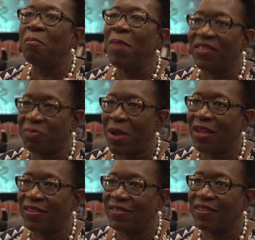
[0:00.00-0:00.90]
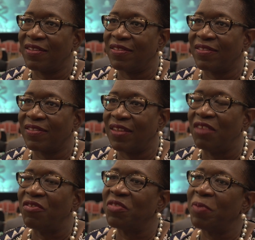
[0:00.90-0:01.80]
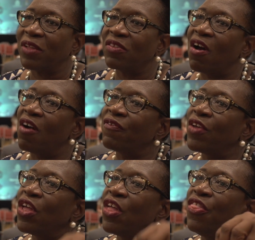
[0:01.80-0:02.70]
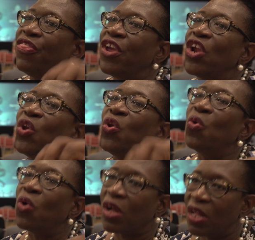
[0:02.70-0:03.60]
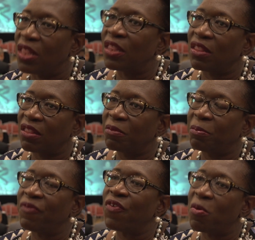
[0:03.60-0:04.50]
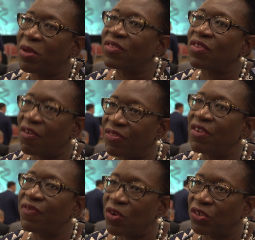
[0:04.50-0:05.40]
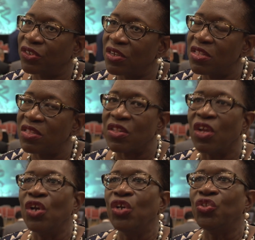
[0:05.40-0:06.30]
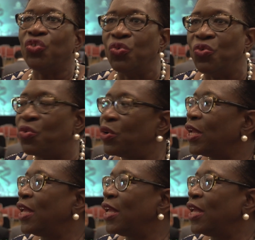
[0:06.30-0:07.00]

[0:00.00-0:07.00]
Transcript: best practices in respect of their local performance of their functions. Two,